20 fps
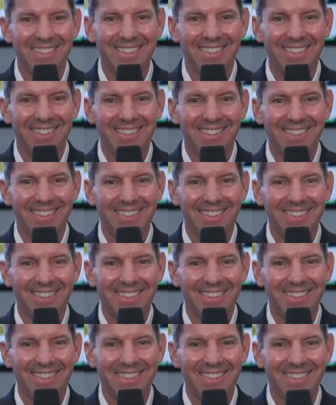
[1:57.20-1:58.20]

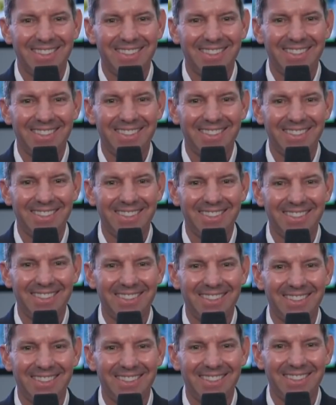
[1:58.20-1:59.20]

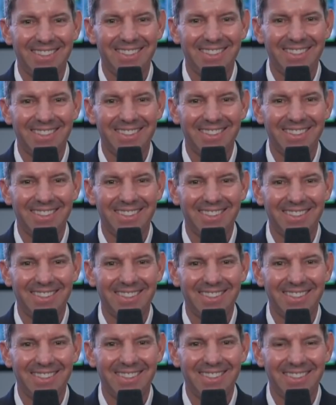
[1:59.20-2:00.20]

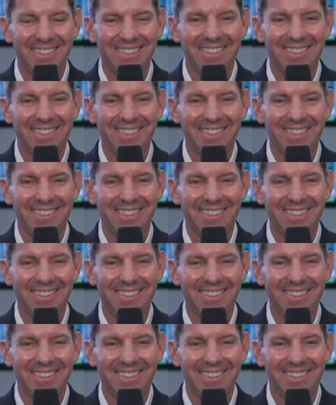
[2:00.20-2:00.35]
The person shown says nothing.